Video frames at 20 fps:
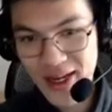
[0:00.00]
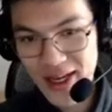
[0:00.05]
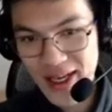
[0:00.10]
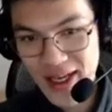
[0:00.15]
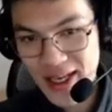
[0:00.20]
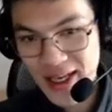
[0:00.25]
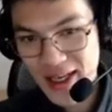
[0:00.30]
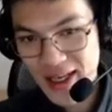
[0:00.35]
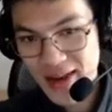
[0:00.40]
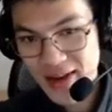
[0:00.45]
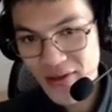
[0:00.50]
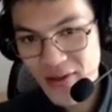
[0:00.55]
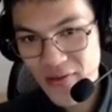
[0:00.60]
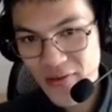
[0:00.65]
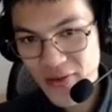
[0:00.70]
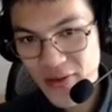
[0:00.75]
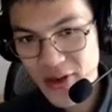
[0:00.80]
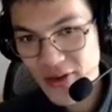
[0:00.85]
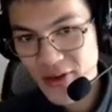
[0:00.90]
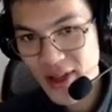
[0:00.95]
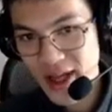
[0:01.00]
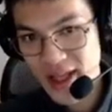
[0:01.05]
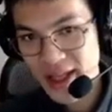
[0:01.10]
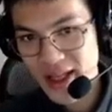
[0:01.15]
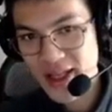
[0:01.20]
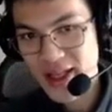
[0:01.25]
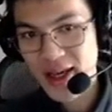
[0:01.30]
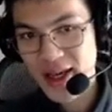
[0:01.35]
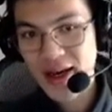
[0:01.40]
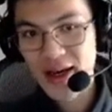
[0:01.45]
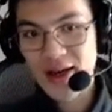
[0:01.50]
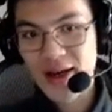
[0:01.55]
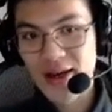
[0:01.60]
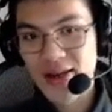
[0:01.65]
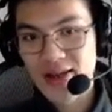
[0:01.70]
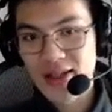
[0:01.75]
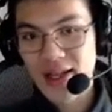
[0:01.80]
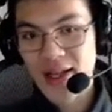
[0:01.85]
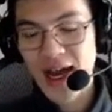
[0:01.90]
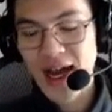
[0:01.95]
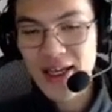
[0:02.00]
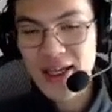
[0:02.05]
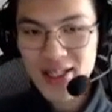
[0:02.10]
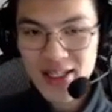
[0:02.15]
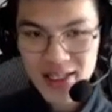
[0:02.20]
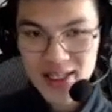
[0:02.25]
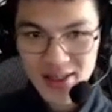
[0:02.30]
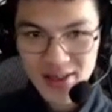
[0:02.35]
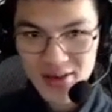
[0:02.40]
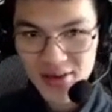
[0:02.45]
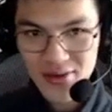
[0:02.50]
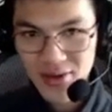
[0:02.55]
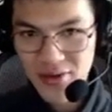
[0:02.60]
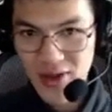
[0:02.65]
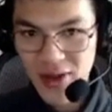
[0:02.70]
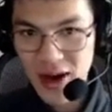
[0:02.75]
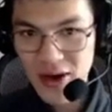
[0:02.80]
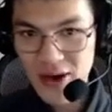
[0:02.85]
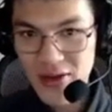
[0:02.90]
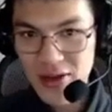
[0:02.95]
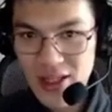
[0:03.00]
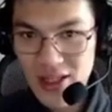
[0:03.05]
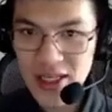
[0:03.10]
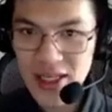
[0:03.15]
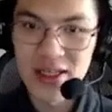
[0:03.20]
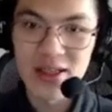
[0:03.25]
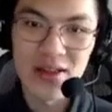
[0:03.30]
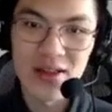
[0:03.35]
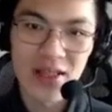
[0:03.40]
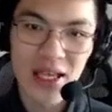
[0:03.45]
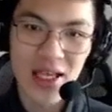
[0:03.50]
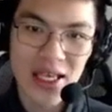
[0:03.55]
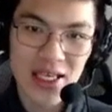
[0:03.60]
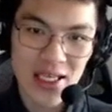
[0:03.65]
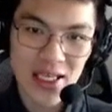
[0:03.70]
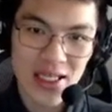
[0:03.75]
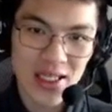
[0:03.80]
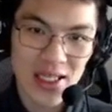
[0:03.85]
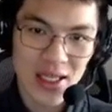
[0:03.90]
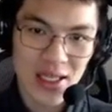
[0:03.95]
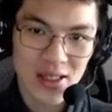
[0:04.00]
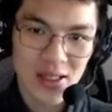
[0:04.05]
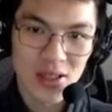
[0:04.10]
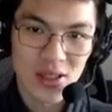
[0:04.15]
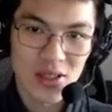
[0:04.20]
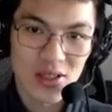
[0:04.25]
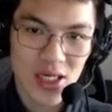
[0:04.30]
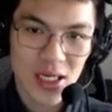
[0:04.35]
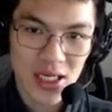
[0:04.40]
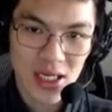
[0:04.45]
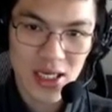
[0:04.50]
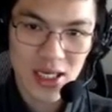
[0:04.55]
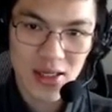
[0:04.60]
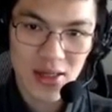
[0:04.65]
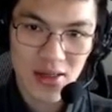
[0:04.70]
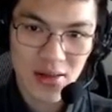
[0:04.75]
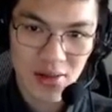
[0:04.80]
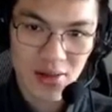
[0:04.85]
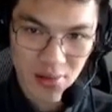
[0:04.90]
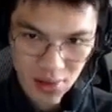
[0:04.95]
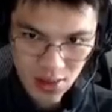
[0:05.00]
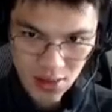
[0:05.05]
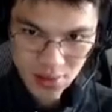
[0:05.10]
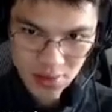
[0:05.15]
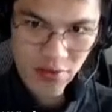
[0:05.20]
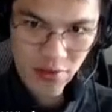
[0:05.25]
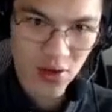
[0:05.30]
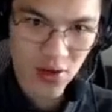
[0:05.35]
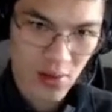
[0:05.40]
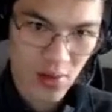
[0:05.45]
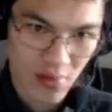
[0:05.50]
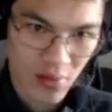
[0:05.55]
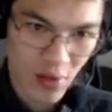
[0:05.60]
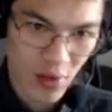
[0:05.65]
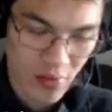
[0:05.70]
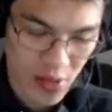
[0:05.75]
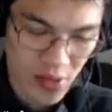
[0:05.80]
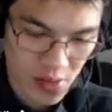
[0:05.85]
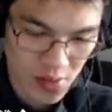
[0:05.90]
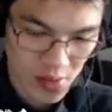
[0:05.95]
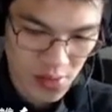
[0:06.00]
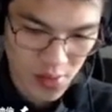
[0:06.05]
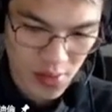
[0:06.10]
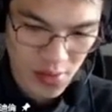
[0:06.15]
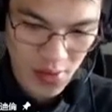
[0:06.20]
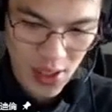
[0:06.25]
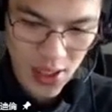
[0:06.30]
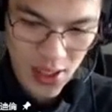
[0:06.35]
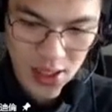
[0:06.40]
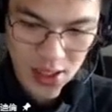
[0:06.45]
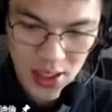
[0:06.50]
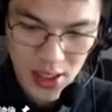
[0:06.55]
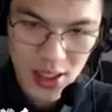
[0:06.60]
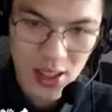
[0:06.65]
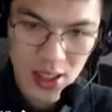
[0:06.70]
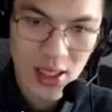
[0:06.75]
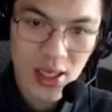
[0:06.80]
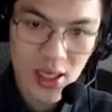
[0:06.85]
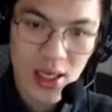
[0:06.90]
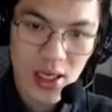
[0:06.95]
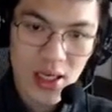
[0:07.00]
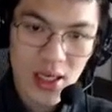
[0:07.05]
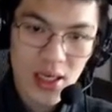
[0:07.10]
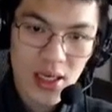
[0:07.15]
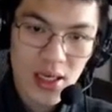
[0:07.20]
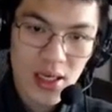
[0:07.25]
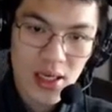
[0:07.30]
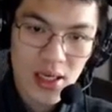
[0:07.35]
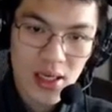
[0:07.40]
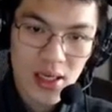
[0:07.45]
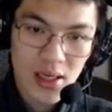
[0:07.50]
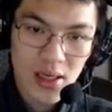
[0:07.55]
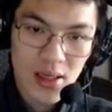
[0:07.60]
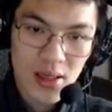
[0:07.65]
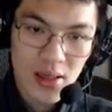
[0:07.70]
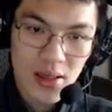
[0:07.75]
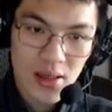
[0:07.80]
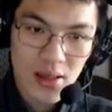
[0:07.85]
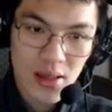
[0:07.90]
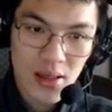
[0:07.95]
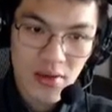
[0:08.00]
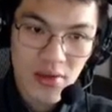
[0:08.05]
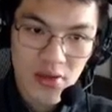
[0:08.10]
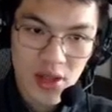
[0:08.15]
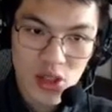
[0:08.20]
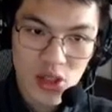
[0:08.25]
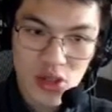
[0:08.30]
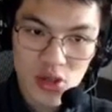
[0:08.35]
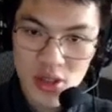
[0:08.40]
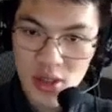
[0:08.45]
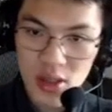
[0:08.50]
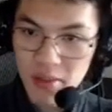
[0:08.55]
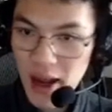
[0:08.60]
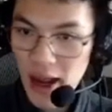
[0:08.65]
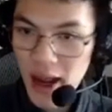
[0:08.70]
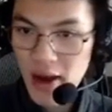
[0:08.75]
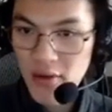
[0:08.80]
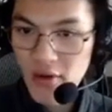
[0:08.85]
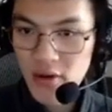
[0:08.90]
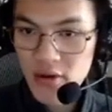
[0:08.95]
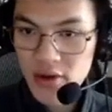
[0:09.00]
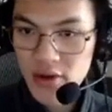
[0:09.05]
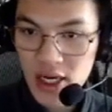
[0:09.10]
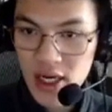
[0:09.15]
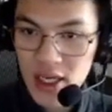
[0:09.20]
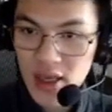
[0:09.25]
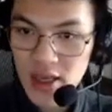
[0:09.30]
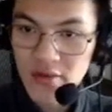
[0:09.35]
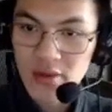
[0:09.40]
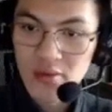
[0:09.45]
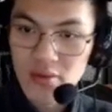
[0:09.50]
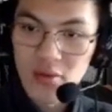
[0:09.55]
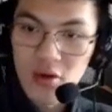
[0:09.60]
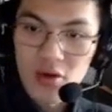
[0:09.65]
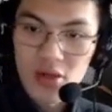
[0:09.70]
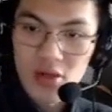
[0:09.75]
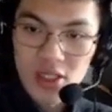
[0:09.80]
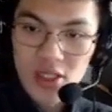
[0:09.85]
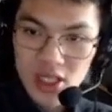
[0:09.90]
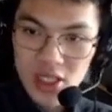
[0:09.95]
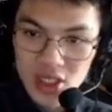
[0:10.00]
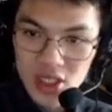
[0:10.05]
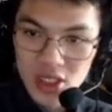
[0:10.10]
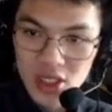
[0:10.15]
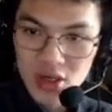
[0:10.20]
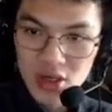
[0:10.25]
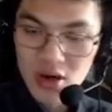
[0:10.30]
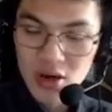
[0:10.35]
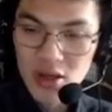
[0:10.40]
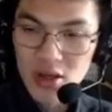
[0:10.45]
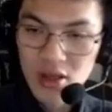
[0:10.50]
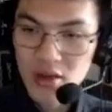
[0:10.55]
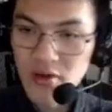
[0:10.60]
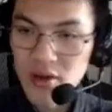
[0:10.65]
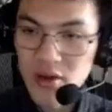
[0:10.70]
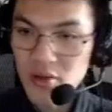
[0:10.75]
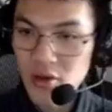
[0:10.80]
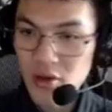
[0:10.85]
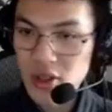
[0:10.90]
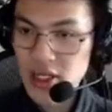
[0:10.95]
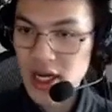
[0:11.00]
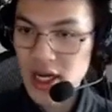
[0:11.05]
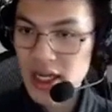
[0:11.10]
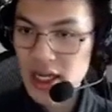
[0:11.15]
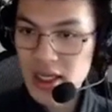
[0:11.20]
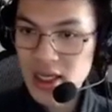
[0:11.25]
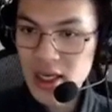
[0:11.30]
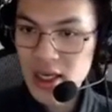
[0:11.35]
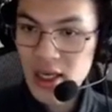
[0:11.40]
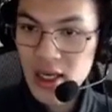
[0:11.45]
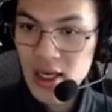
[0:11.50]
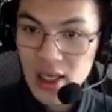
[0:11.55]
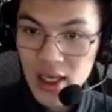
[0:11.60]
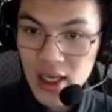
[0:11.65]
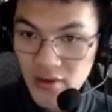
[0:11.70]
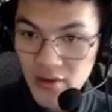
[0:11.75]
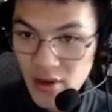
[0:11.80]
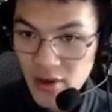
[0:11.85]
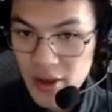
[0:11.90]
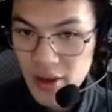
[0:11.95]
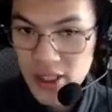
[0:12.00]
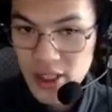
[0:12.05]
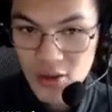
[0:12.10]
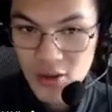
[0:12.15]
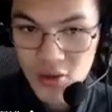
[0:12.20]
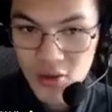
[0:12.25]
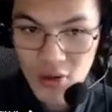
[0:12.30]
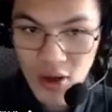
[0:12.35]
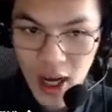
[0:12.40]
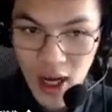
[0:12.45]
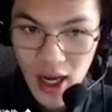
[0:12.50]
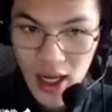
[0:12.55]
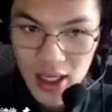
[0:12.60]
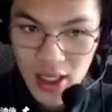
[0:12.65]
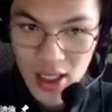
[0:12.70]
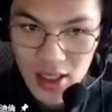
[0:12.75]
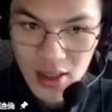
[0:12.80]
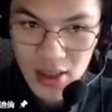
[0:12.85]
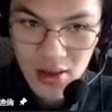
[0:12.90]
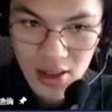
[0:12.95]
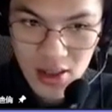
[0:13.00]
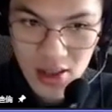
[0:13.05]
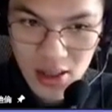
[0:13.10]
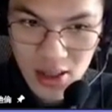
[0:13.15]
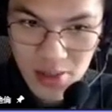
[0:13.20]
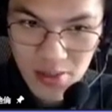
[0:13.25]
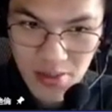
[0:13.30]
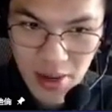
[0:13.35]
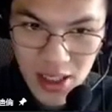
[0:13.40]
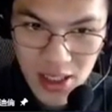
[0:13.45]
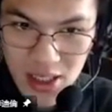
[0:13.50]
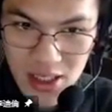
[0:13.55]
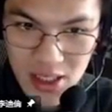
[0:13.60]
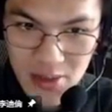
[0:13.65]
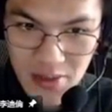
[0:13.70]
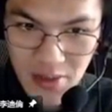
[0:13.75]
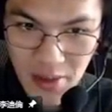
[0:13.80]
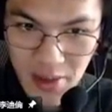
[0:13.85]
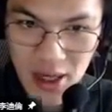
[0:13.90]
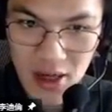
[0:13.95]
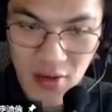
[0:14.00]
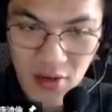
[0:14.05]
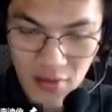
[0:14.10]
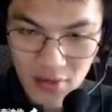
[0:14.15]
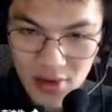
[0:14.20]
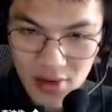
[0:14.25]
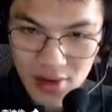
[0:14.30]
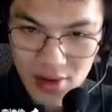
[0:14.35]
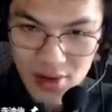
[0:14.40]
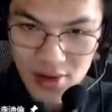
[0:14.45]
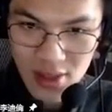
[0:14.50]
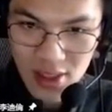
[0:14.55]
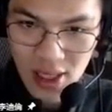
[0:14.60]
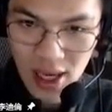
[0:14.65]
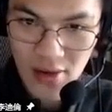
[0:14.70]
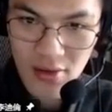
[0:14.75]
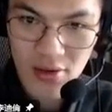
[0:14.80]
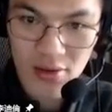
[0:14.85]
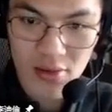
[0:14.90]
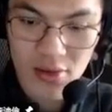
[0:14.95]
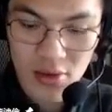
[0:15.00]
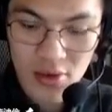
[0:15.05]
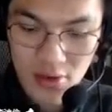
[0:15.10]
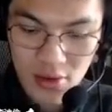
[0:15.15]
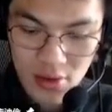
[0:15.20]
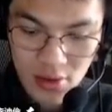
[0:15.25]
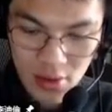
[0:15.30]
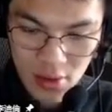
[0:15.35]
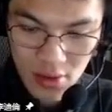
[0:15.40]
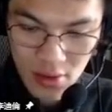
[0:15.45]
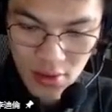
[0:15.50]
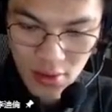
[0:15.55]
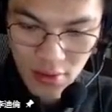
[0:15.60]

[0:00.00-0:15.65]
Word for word: where they feel like they are tight with everything they eat and drink for the impoverished people and they if they choose the path of getting even more stingy or even more tight if a person who are in a in spite of terrible